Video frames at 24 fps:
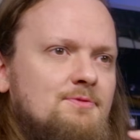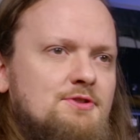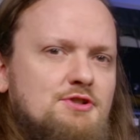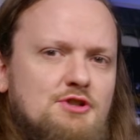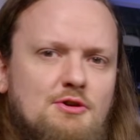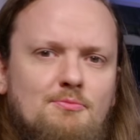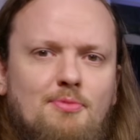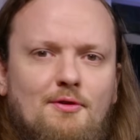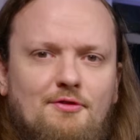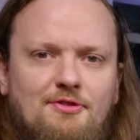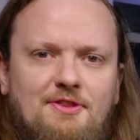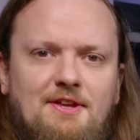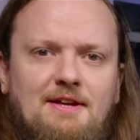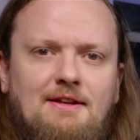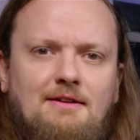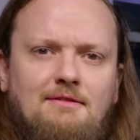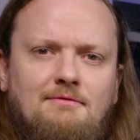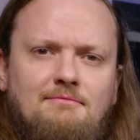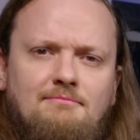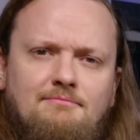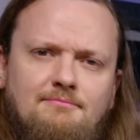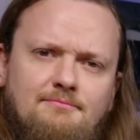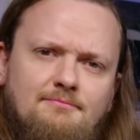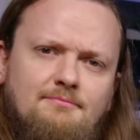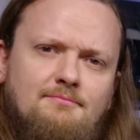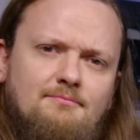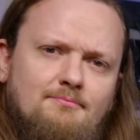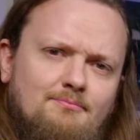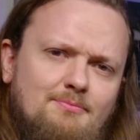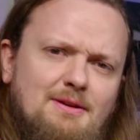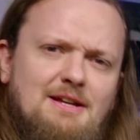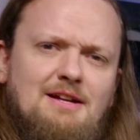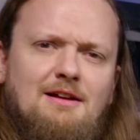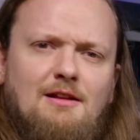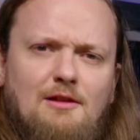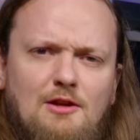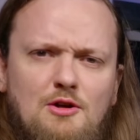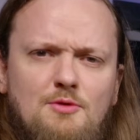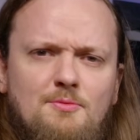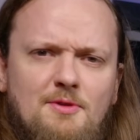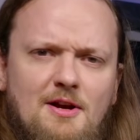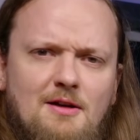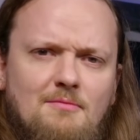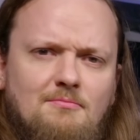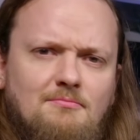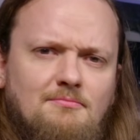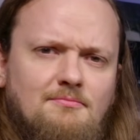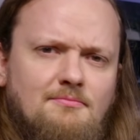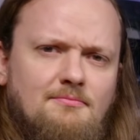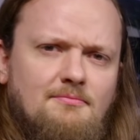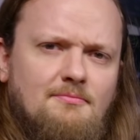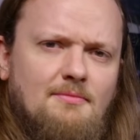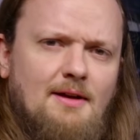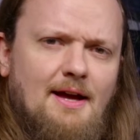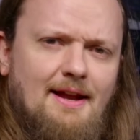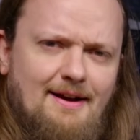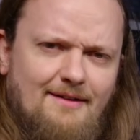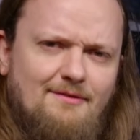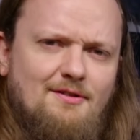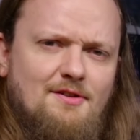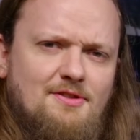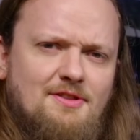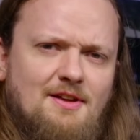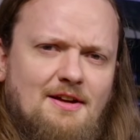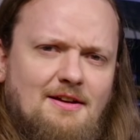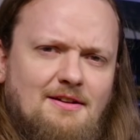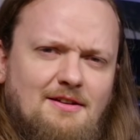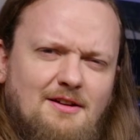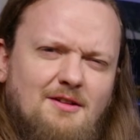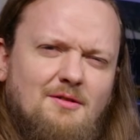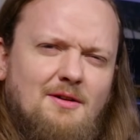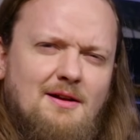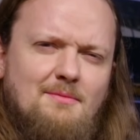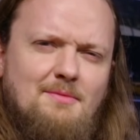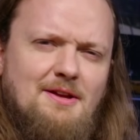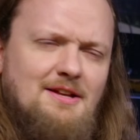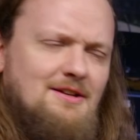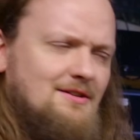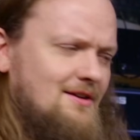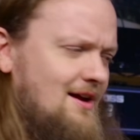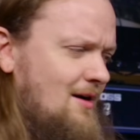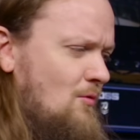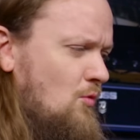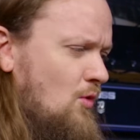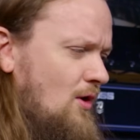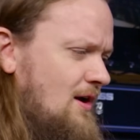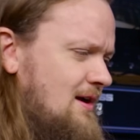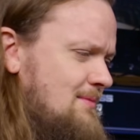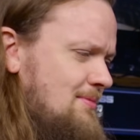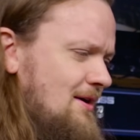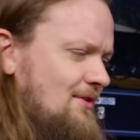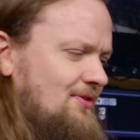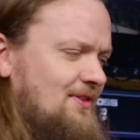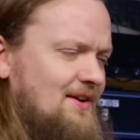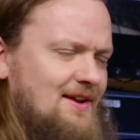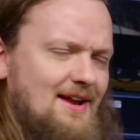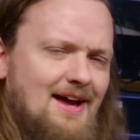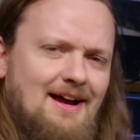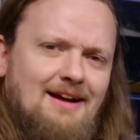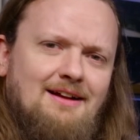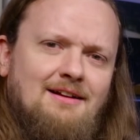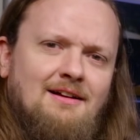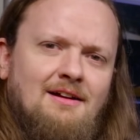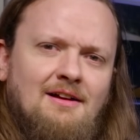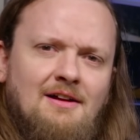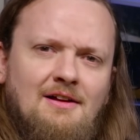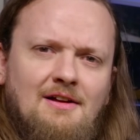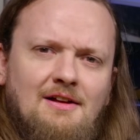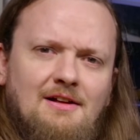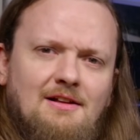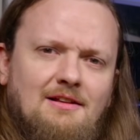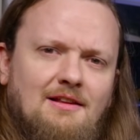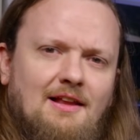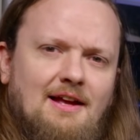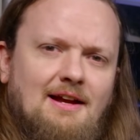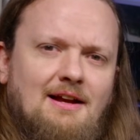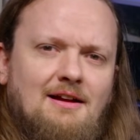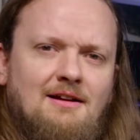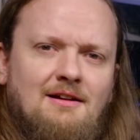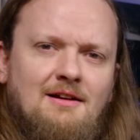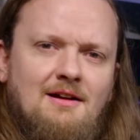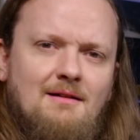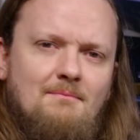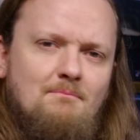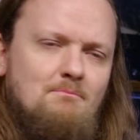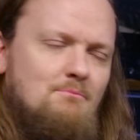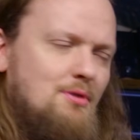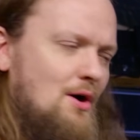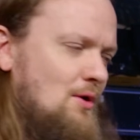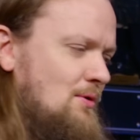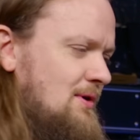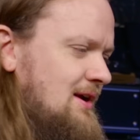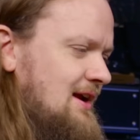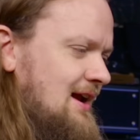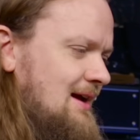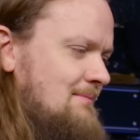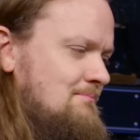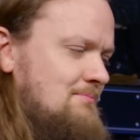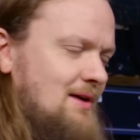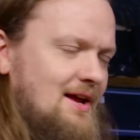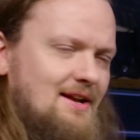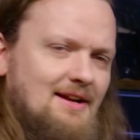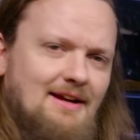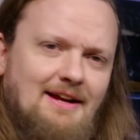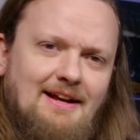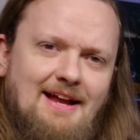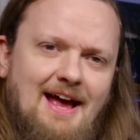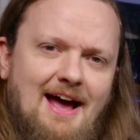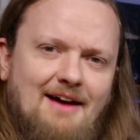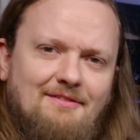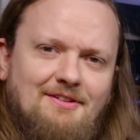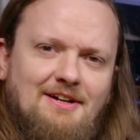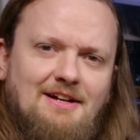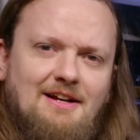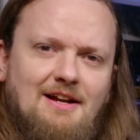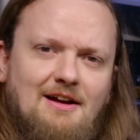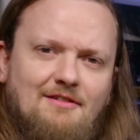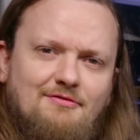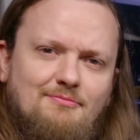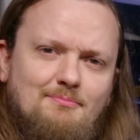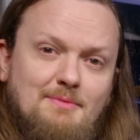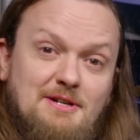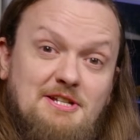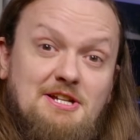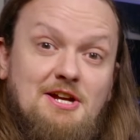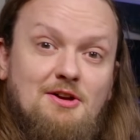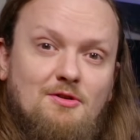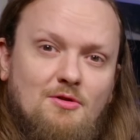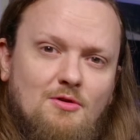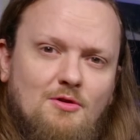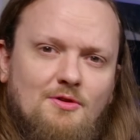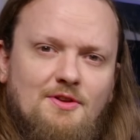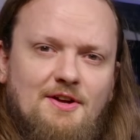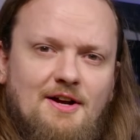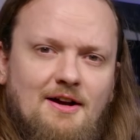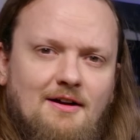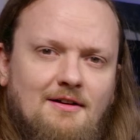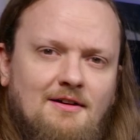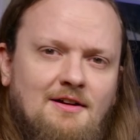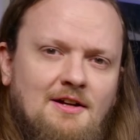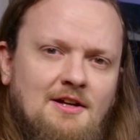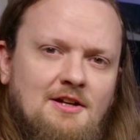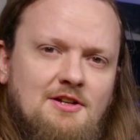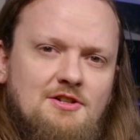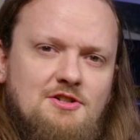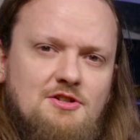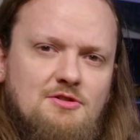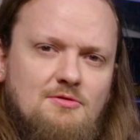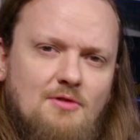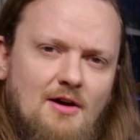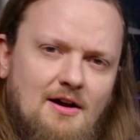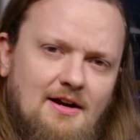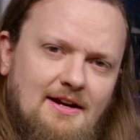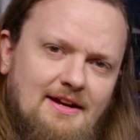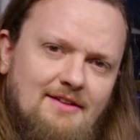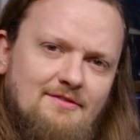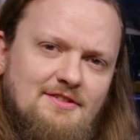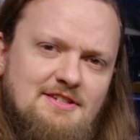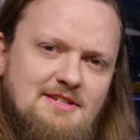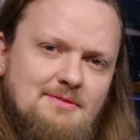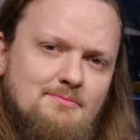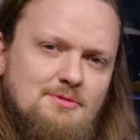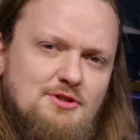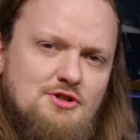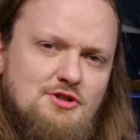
super thin being aluminum and everything. You know what I mean? You're not worried about the neck like bowing and bending and having enough material there to uh, give it some